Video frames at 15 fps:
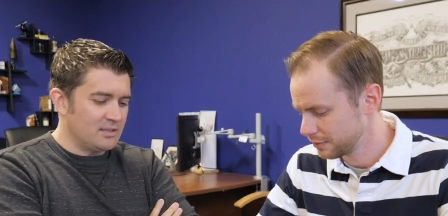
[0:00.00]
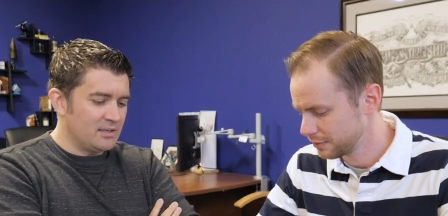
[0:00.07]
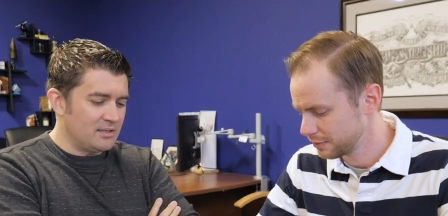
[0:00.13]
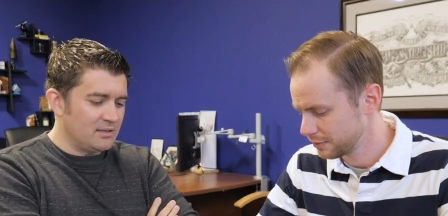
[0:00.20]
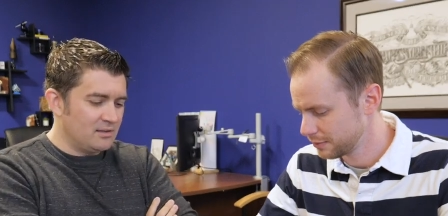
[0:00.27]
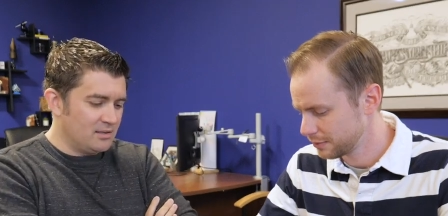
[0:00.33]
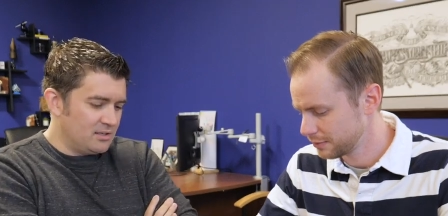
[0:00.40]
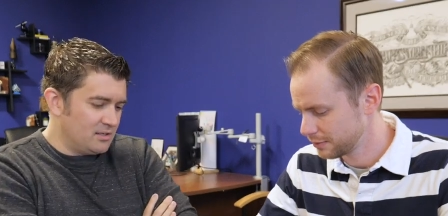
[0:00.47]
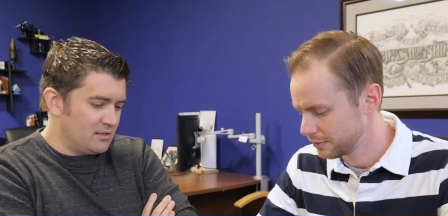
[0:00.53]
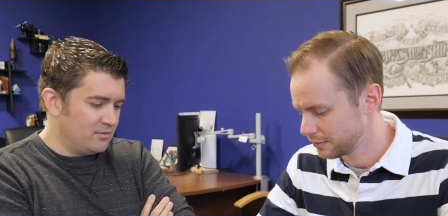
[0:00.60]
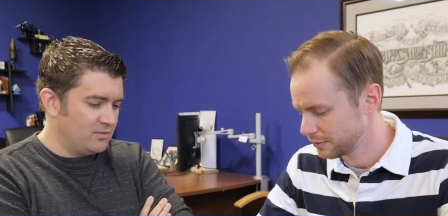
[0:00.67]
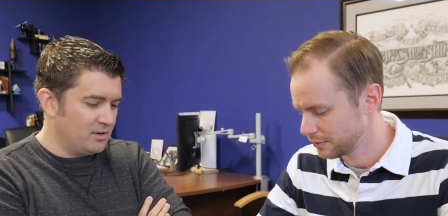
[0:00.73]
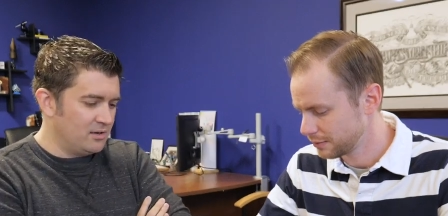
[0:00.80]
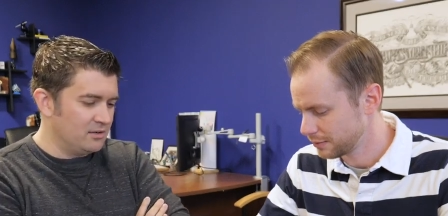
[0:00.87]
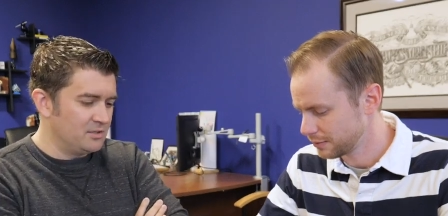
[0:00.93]
Speaker 1: Like this is a
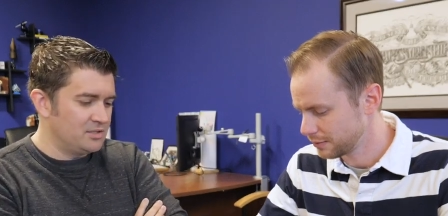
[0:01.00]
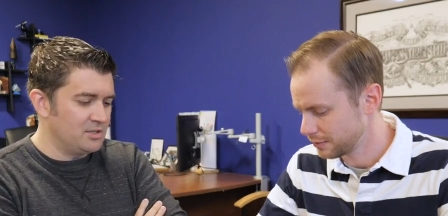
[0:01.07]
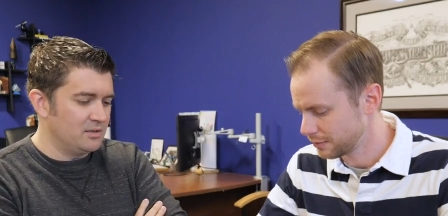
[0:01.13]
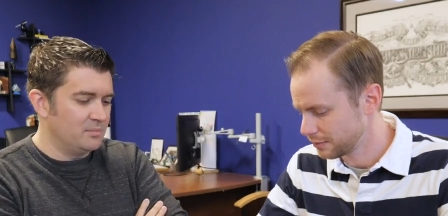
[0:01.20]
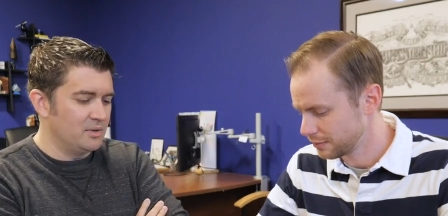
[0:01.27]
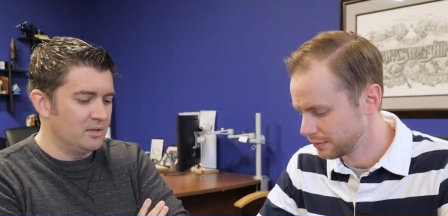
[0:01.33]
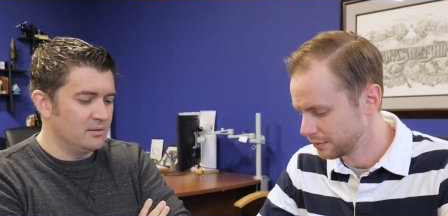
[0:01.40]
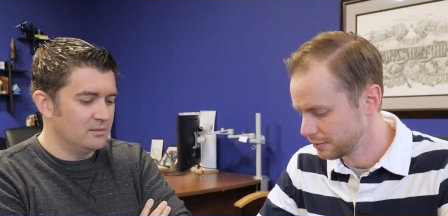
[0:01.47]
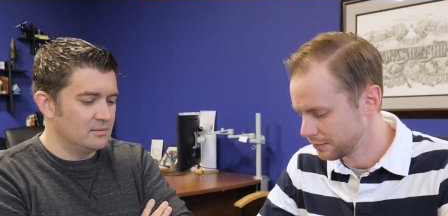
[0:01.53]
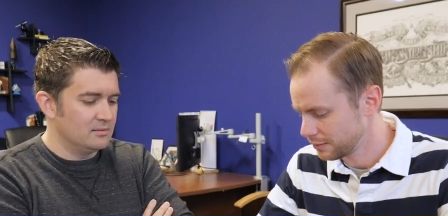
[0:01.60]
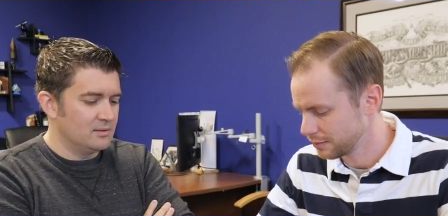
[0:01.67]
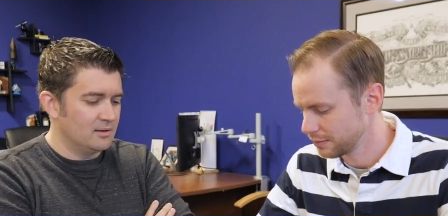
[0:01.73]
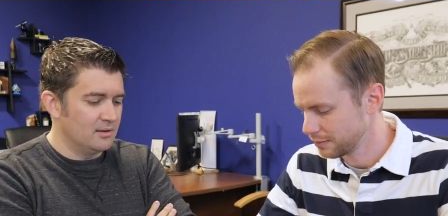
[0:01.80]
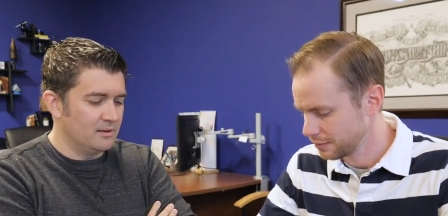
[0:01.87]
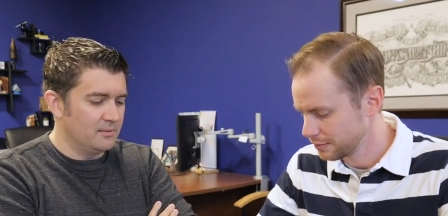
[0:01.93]
very legitimate,
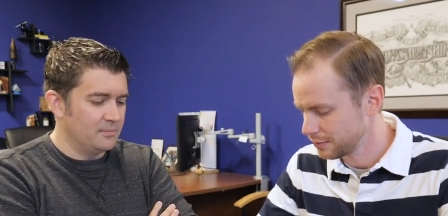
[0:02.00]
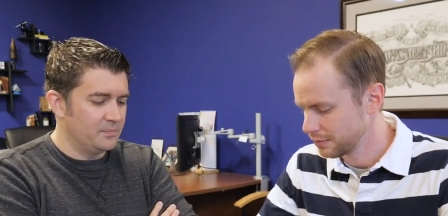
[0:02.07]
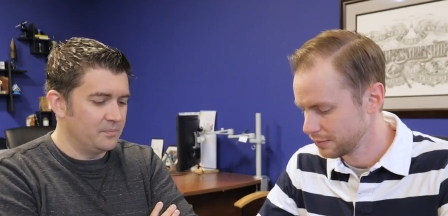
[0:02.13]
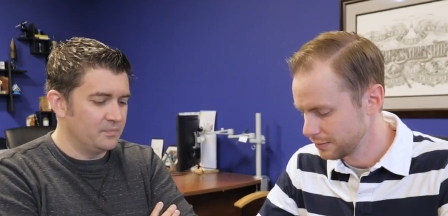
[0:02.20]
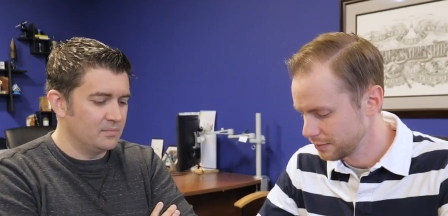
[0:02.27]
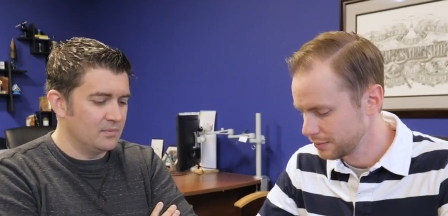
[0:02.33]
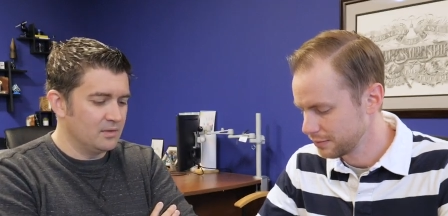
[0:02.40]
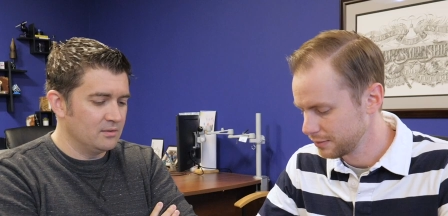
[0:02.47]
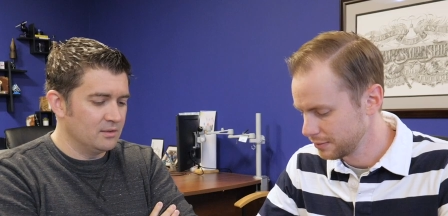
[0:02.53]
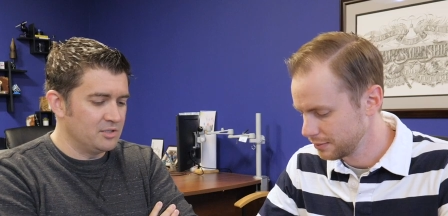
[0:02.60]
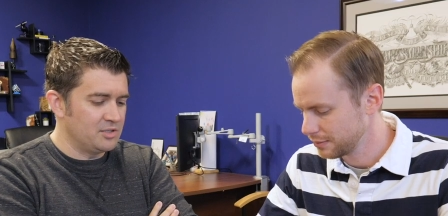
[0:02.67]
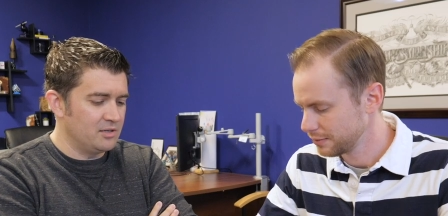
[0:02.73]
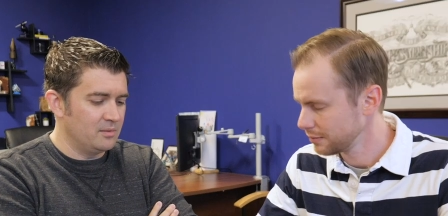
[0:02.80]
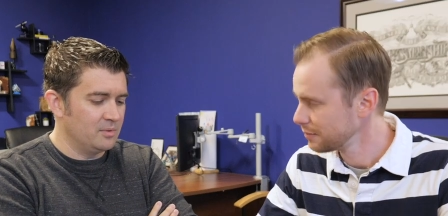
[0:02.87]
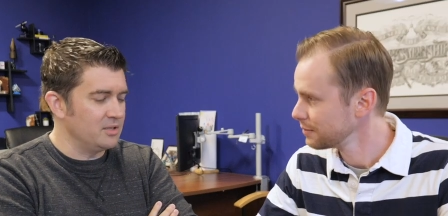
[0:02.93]
um,
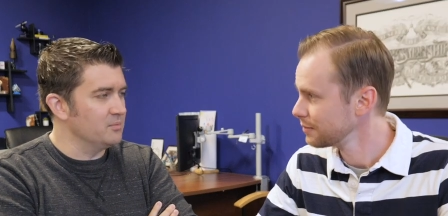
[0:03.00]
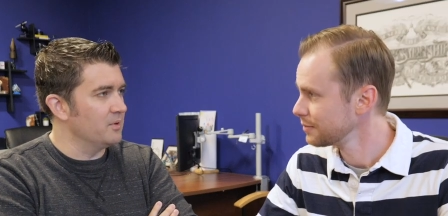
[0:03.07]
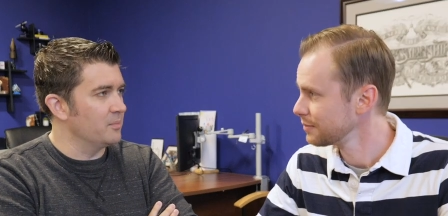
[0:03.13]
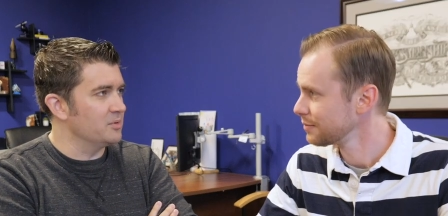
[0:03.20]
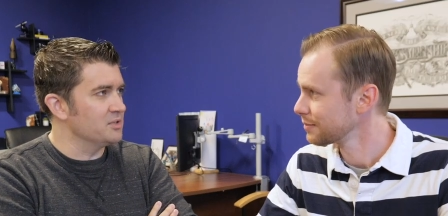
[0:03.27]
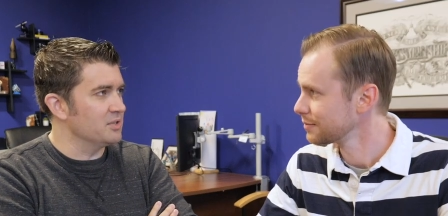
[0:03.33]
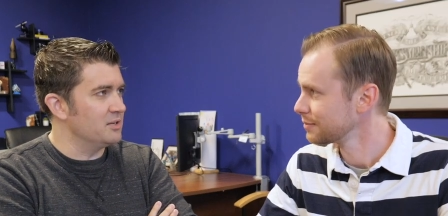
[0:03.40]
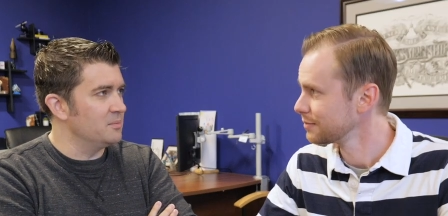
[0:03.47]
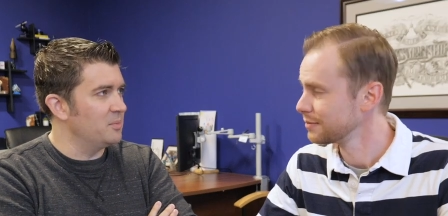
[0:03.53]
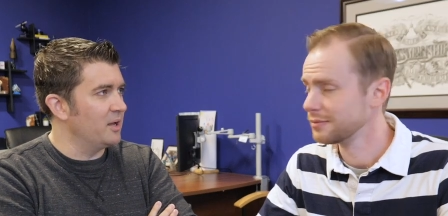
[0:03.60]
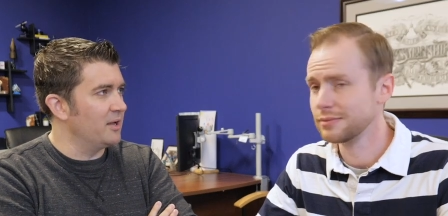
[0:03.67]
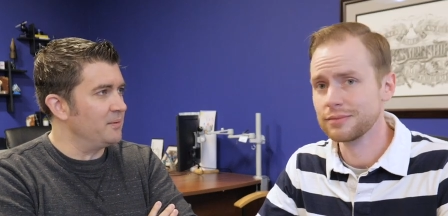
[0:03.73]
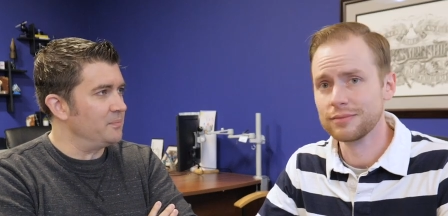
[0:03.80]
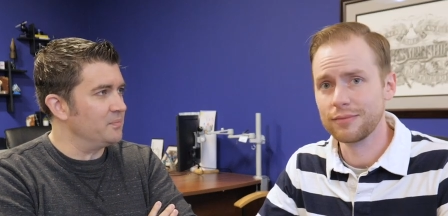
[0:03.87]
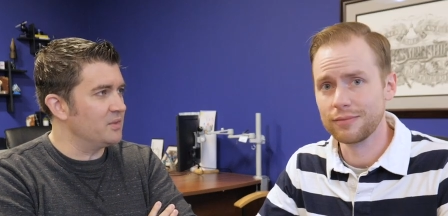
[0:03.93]
legitimately represented
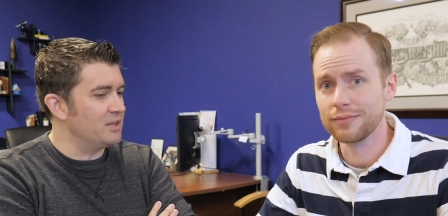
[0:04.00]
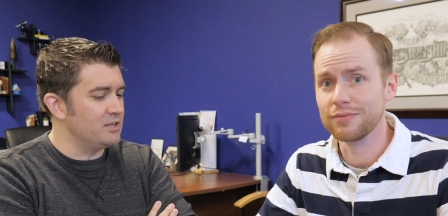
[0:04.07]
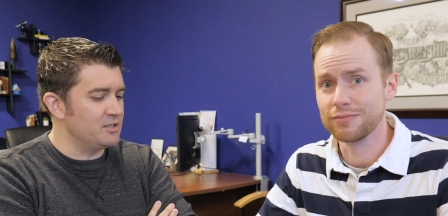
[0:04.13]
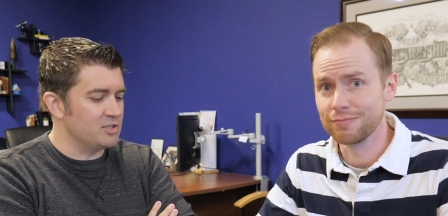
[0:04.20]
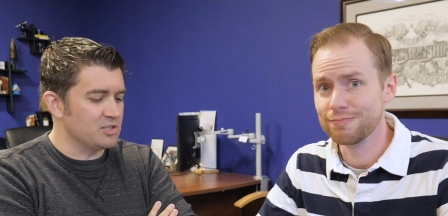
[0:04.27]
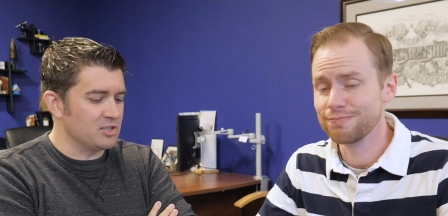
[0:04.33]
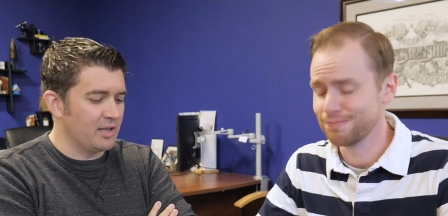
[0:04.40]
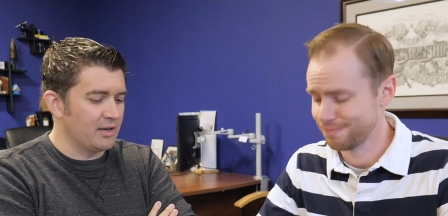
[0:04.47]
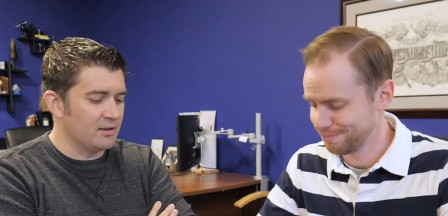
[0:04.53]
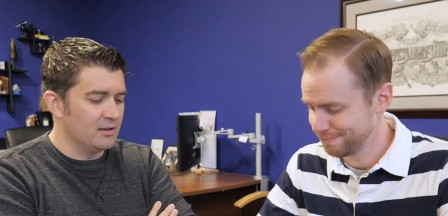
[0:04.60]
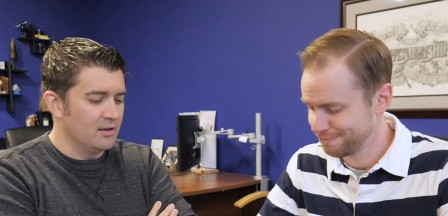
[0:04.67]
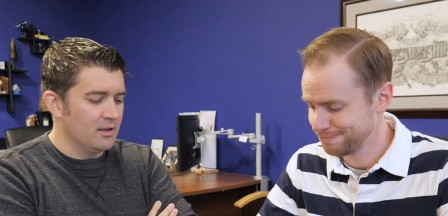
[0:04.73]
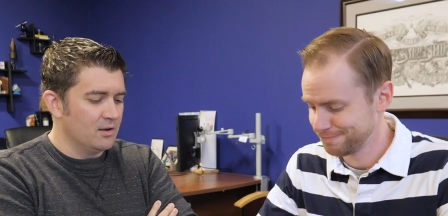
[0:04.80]
pen. They didn't just like